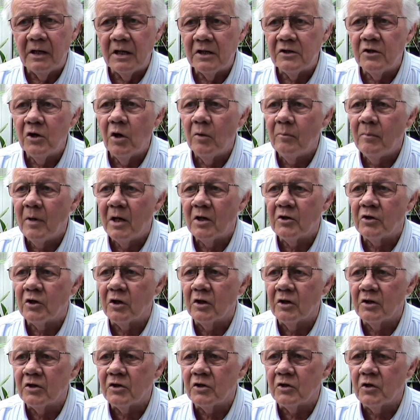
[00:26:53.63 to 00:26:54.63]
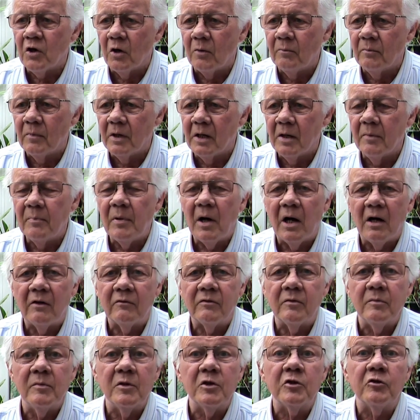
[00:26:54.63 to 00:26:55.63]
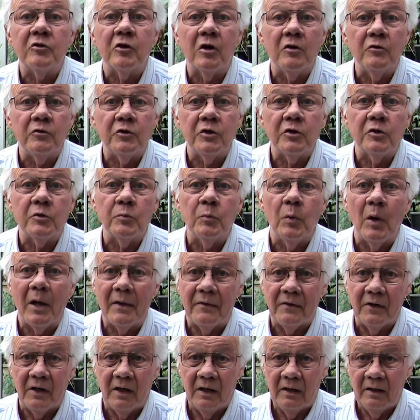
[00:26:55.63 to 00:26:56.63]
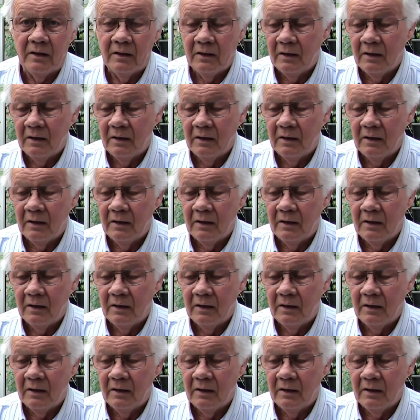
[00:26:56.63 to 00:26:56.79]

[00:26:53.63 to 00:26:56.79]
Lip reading: There's not much going to stop me apart from atrocious weather.